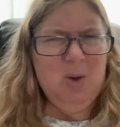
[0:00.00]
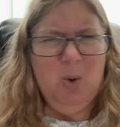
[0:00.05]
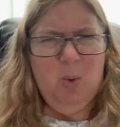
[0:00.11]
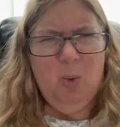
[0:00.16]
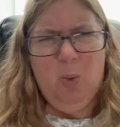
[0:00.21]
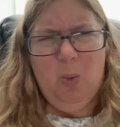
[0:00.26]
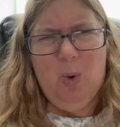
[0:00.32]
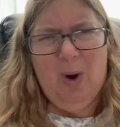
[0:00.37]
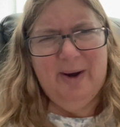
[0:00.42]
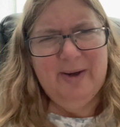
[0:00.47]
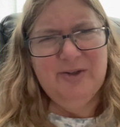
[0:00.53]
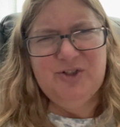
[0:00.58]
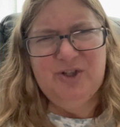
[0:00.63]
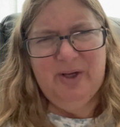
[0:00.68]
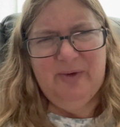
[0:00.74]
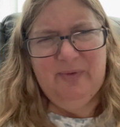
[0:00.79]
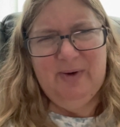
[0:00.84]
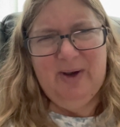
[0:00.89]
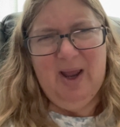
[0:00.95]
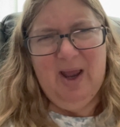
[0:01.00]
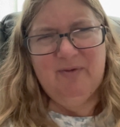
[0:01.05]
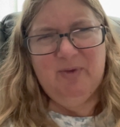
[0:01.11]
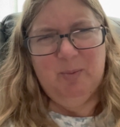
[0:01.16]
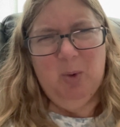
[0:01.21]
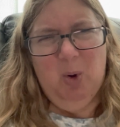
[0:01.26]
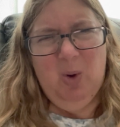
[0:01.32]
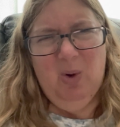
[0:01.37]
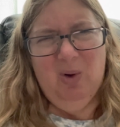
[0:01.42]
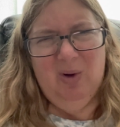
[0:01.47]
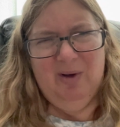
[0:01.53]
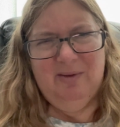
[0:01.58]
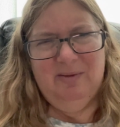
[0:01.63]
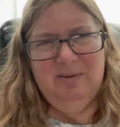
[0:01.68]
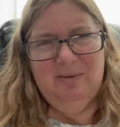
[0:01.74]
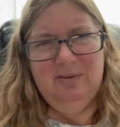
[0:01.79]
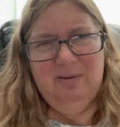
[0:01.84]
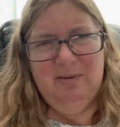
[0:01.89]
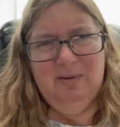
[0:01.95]
Well, why did you even have him on?
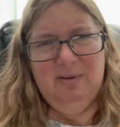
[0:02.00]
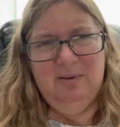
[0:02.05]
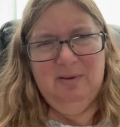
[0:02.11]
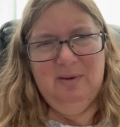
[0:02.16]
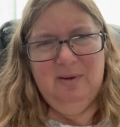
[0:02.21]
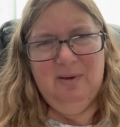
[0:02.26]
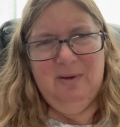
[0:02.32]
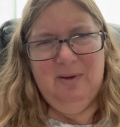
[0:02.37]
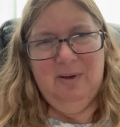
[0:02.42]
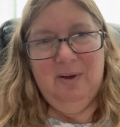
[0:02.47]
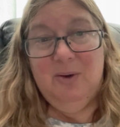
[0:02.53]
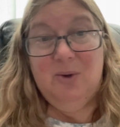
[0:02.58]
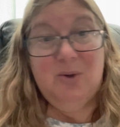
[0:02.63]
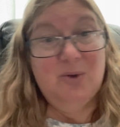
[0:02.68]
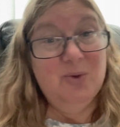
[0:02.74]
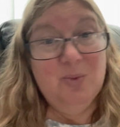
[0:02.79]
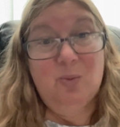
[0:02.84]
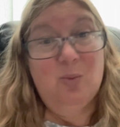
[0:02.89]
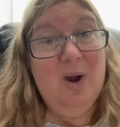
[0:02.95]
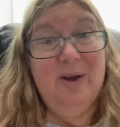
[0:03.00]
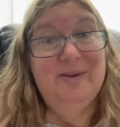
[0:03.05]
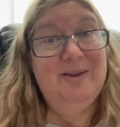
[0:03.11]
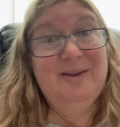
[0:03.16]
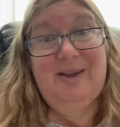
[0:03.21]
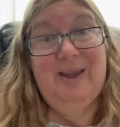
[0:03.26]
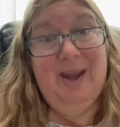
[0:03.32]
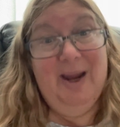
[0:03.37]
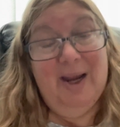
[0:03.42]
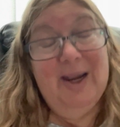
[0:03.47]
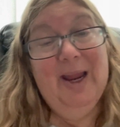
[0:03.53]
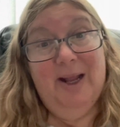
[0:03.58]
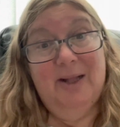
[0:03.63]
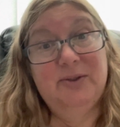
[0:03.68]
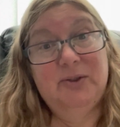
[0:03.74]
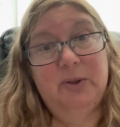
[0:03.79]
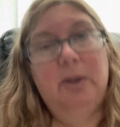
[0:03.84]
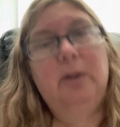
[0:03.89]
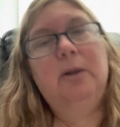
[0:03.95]
What, you can't
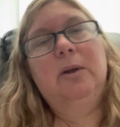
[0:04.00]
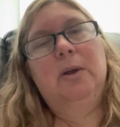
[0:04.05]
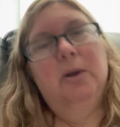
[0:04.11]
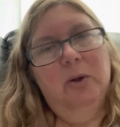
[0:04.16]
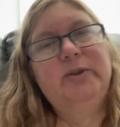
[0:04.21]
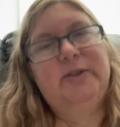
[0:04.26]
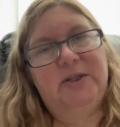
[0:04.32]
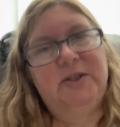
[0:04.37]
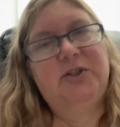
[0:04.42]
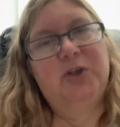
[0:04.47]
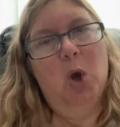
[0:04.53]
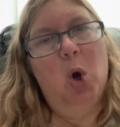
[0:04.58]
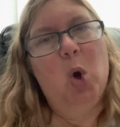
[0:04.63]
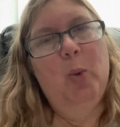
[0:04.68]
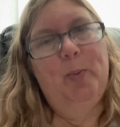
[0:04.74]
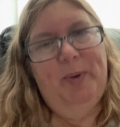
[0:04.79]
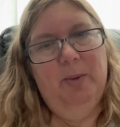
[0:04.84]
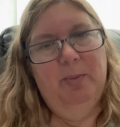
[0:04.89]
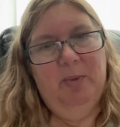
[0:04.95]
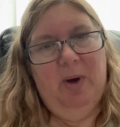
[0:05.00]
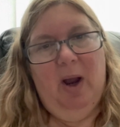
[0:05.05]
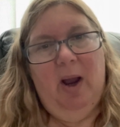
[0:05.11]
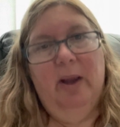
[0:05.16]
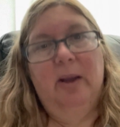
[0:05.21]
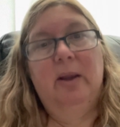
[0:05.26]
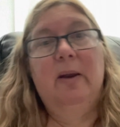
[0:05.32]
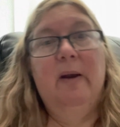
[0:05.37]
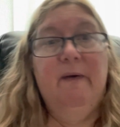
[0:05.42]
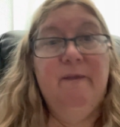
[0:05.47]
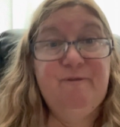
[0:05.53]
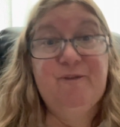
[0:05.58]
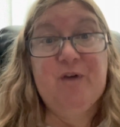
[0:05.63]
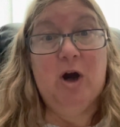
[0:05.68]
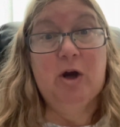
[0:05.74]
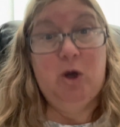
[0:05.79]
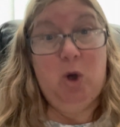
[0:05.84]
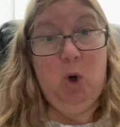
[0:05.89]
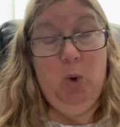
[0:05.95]
handle it? Because he's a hopium guy.
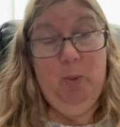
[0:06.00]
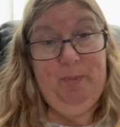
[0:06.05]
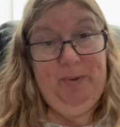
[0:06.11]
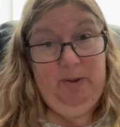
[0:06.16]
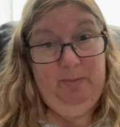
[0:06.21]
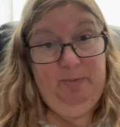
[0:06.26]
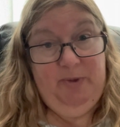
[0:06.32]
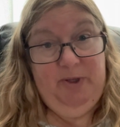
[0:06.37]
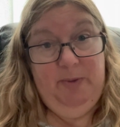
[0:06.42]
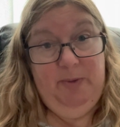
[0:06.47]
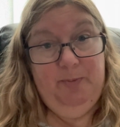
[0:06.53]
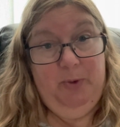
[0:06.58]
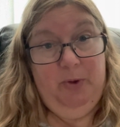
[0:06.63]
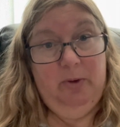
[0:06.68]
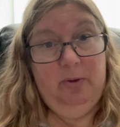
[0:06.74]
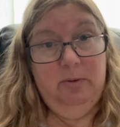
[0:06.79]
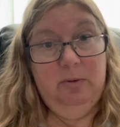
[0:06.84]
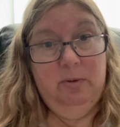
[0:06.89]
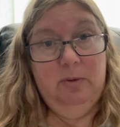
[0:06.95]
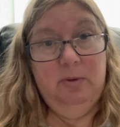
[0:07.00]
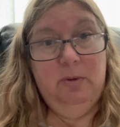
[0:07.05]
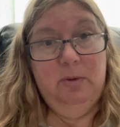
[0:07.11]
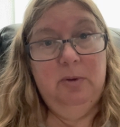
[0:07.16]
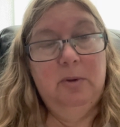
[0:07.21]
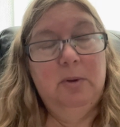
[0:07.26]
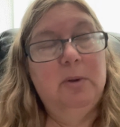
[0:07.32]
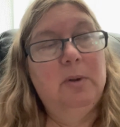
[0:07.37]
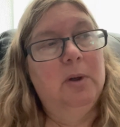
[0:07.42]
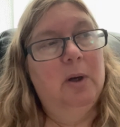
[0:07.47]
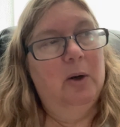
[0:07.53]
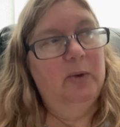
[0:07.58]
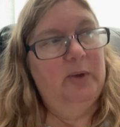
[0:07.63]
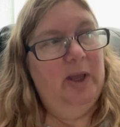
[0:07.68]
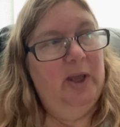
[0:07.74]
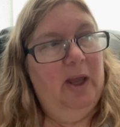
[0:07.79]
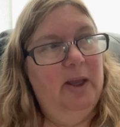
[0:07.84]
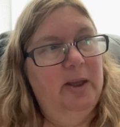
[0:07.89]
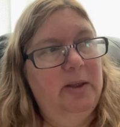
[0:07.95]
Fuck hopium people.
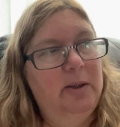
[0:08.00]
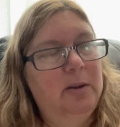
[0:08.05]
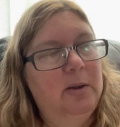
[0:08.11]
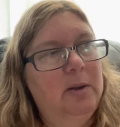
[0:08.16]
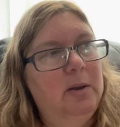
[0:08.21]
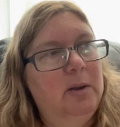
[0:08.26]
Okay?